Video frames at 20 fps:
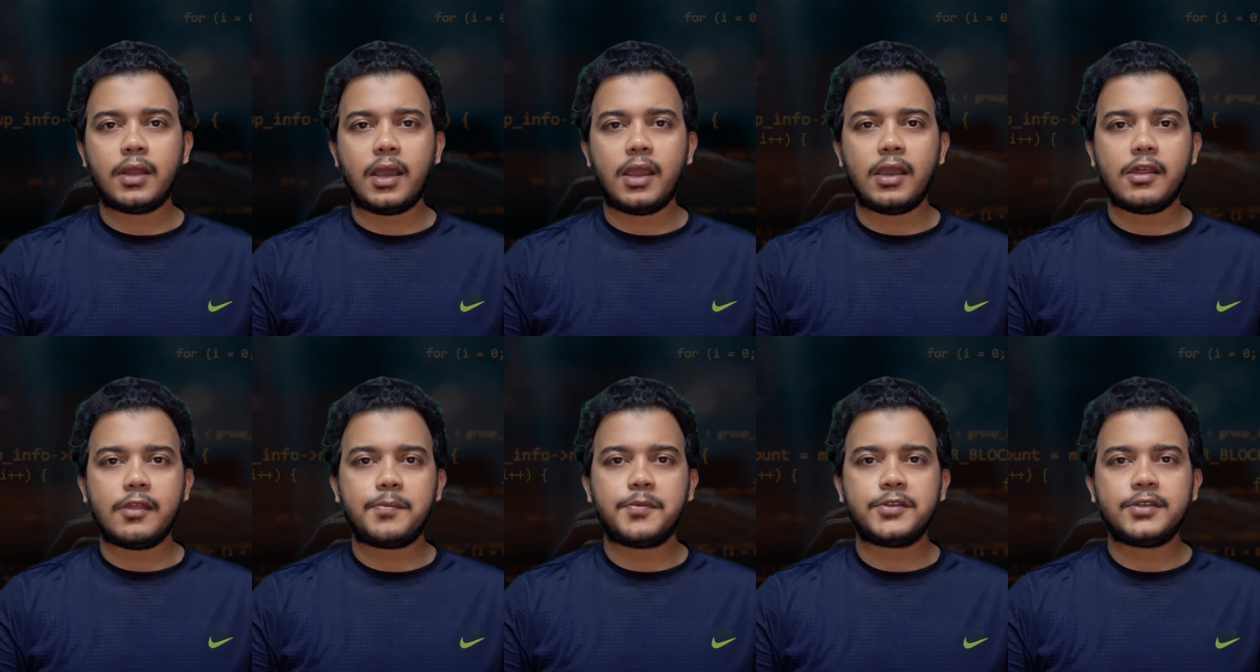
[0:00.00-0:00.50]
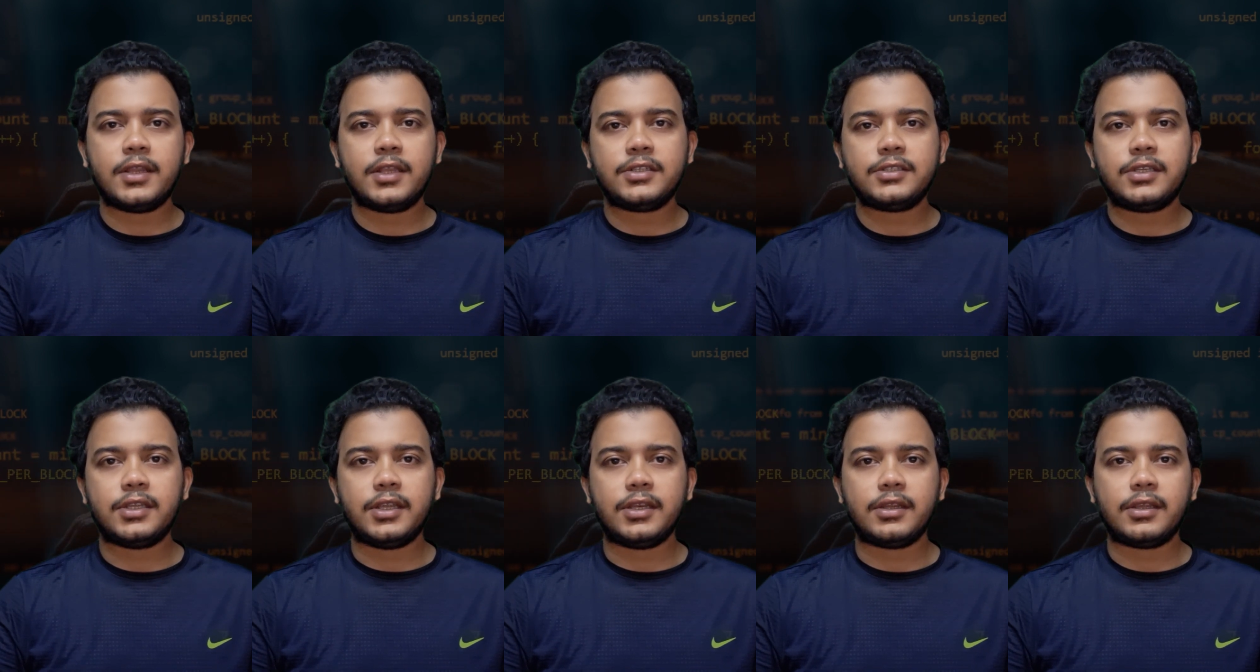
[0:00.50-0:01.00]
I
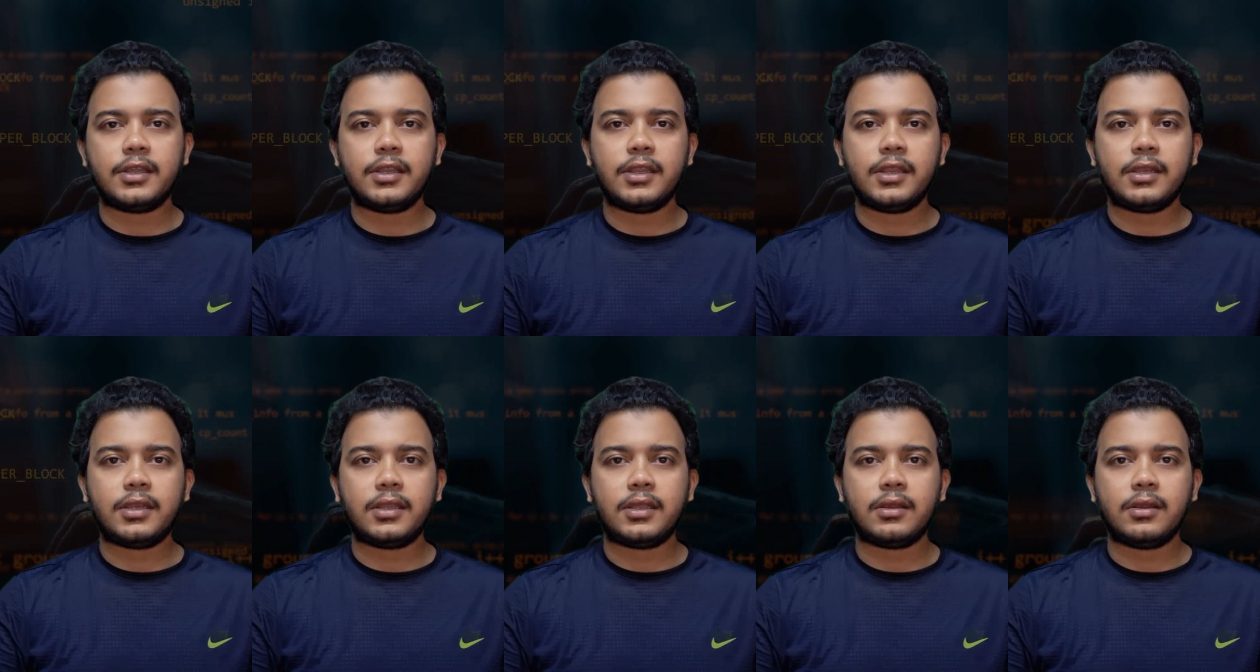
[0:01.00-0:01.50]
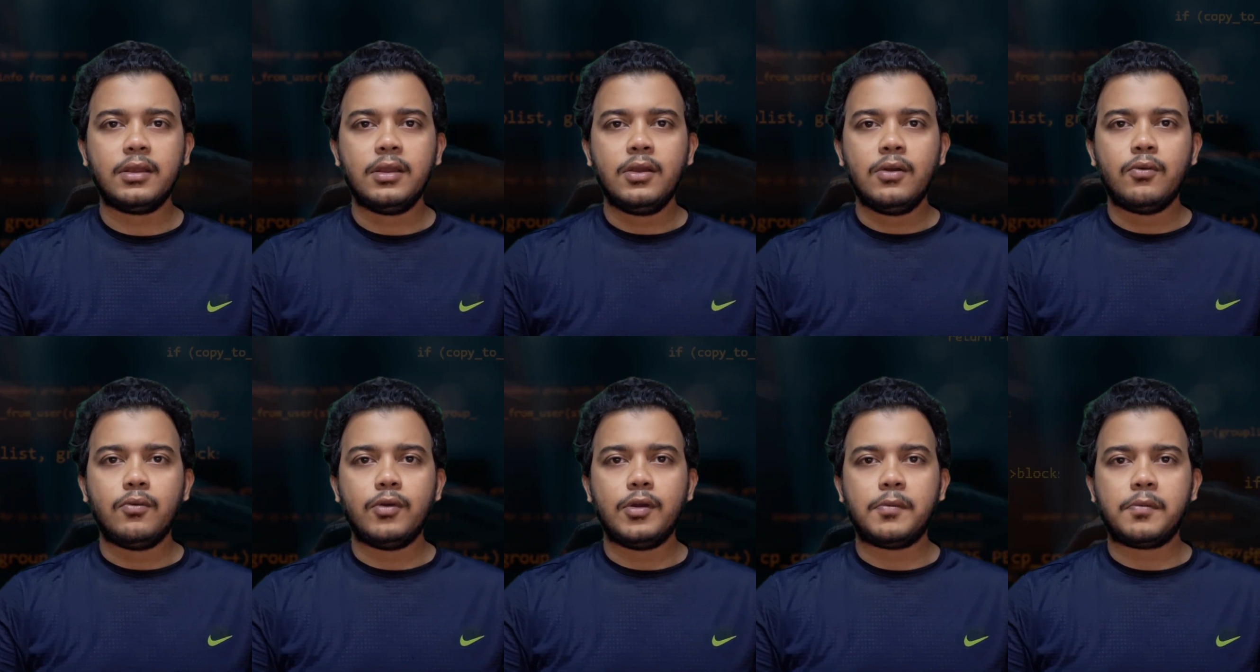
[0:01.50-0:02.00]
specialized in creating
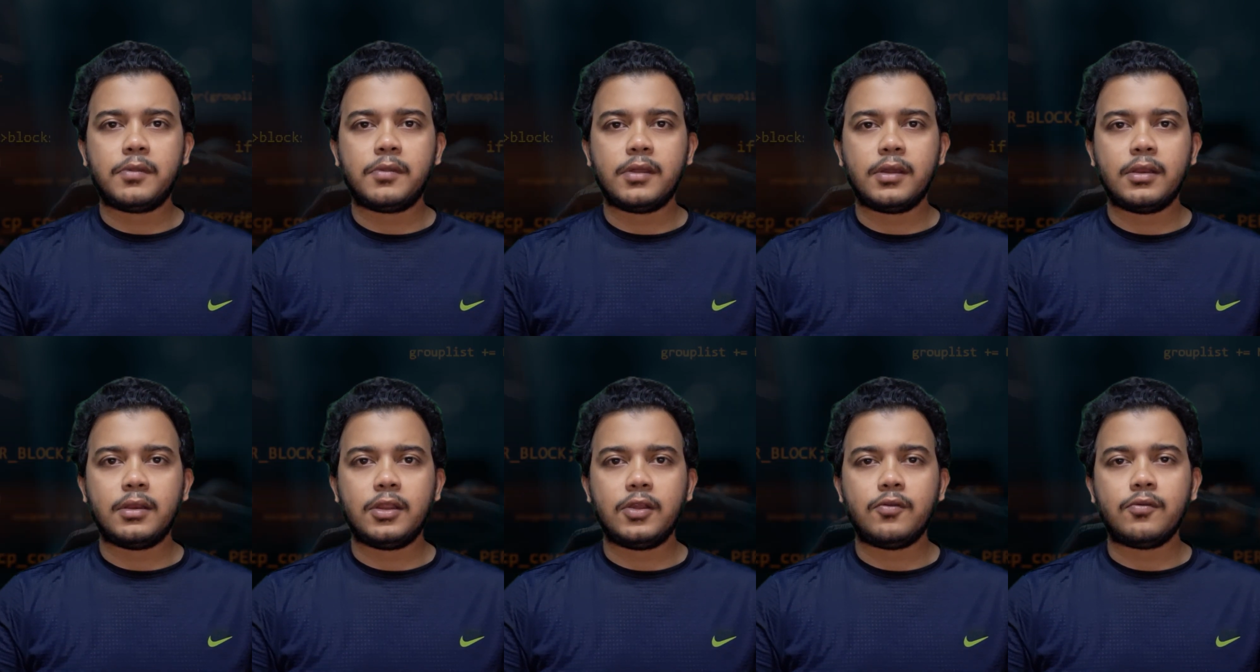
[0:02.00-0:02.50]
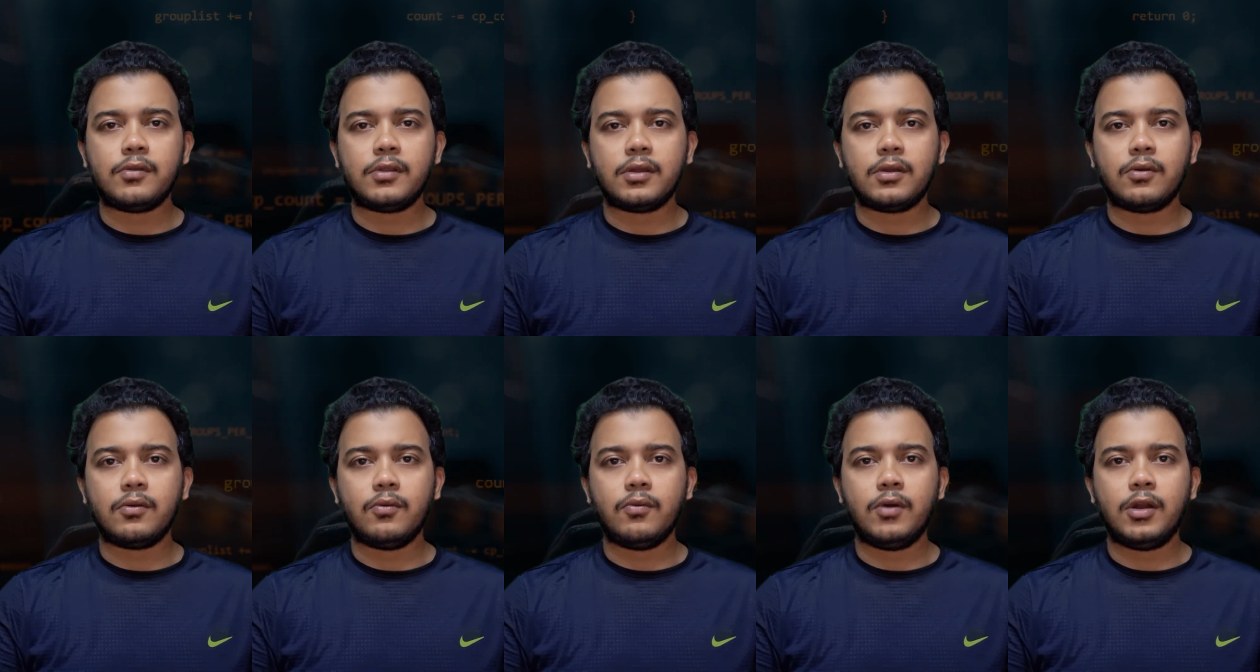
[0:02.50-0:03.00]
website
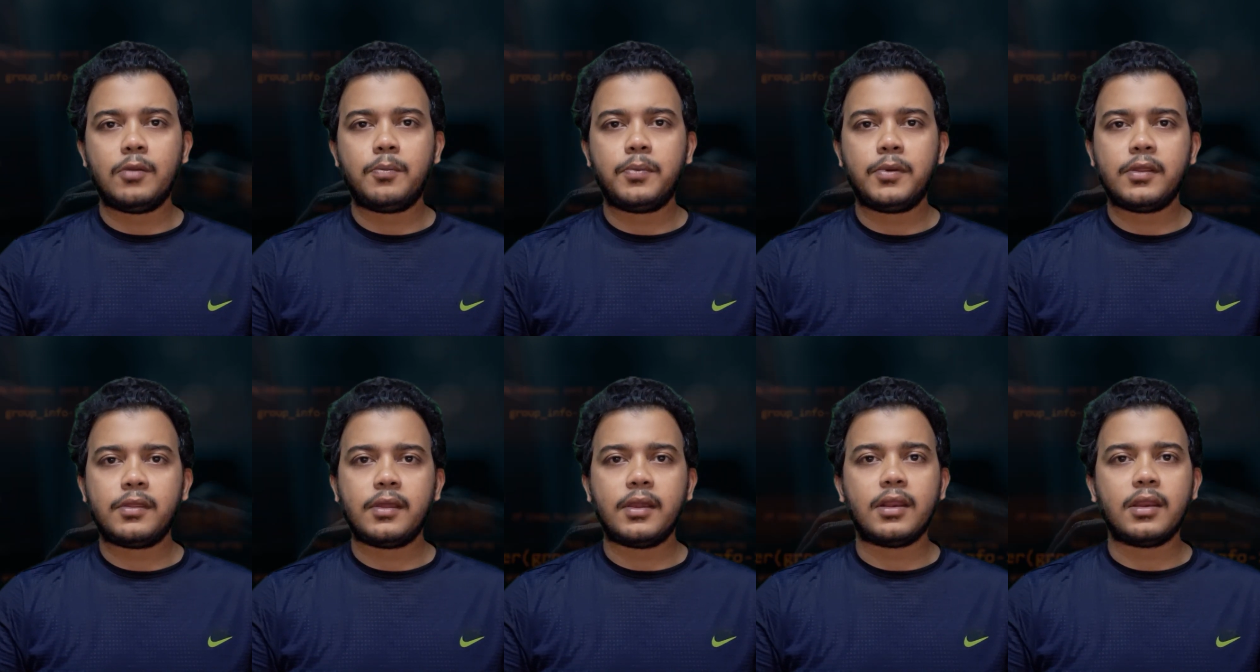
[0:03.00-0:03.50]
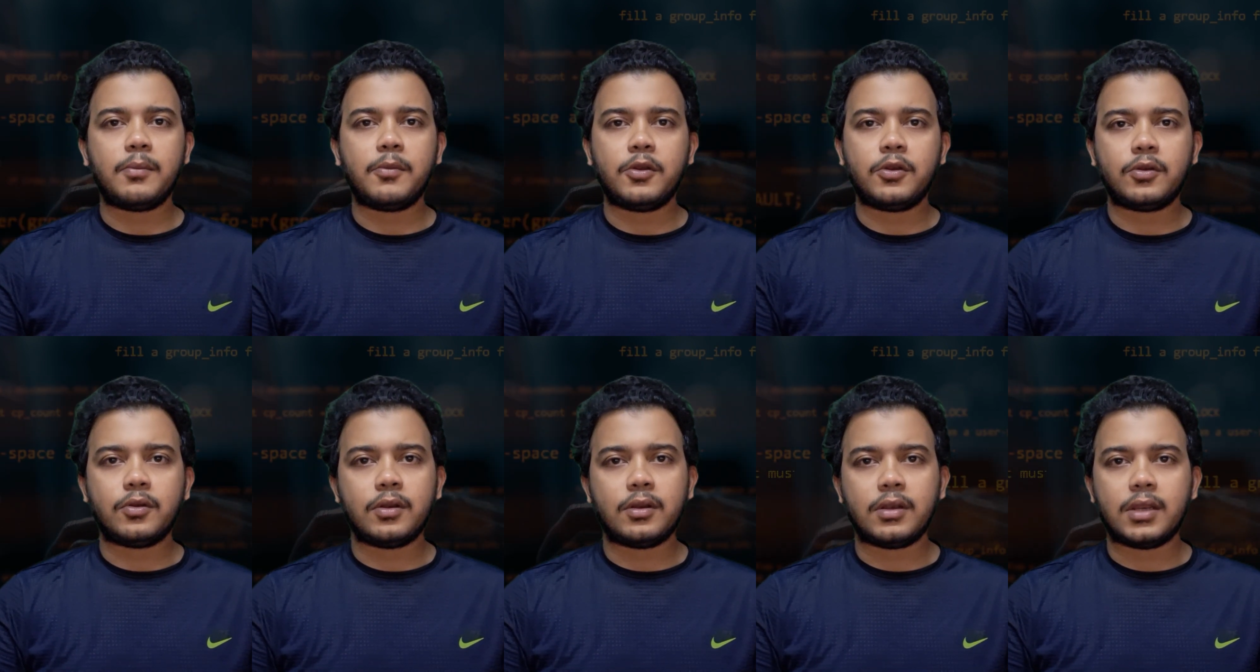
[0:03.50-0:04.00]
using WordPress,
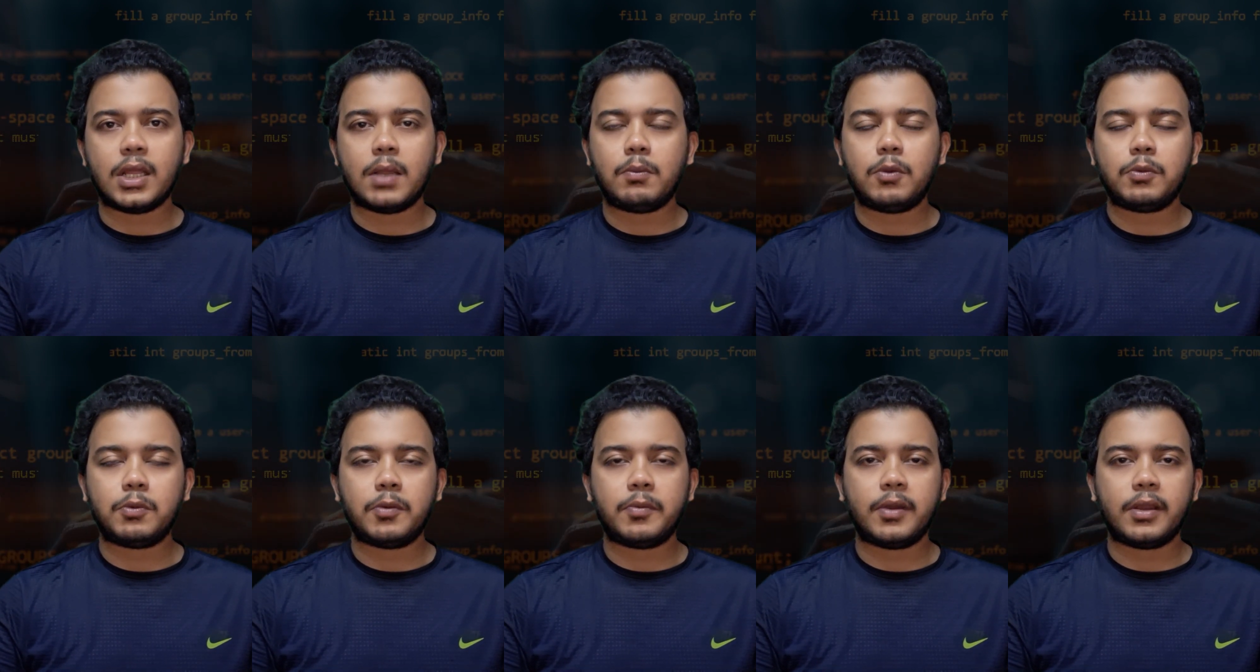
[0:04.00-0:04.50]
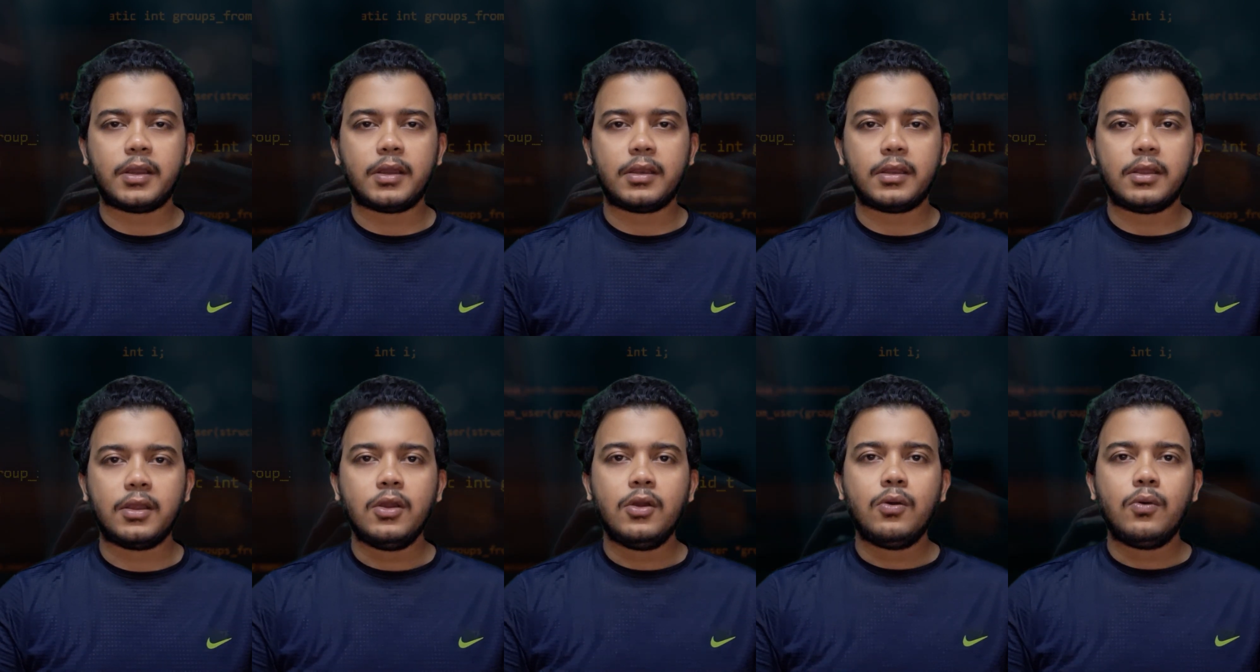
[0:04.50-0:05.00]
Elementor and WPBakery.